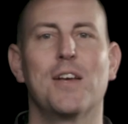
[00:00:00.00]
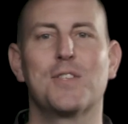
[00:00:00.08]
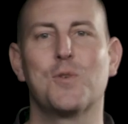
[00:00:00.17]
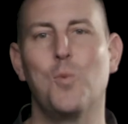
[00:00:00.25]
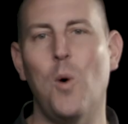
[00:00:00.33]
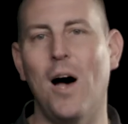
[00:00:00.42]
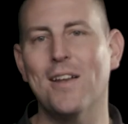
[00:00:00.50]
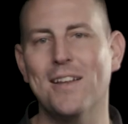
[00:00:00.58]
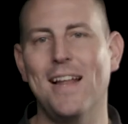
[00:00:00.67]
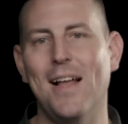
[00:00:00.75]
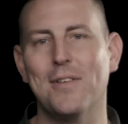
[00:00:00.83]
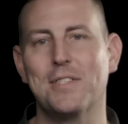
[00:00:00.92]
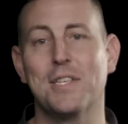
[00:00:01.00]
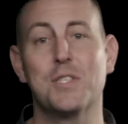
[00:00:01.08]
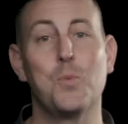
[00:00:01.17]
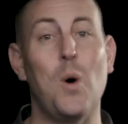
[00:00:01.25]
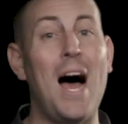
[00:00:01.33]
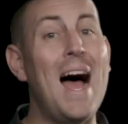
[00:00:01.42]
a SWOT
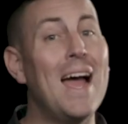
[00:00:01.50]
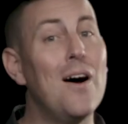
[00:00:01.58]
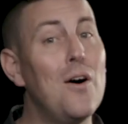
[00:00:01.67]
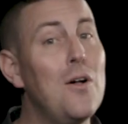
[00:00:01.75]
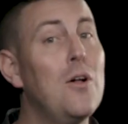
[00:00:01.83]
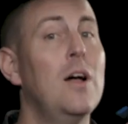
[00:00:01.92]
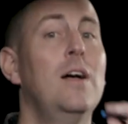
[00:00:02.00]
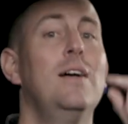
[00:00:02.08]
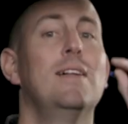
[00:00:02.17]
analysis while